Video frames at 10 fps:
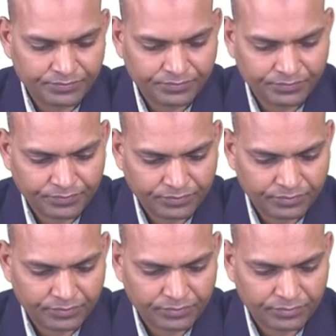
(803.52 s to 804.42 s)

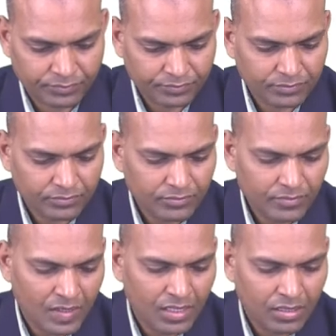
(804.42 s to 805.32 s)

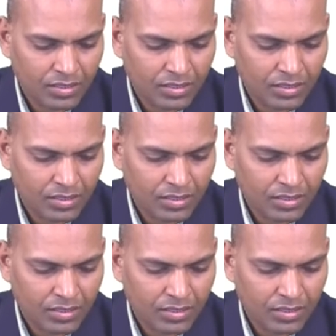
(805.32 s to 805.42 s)
[no speech]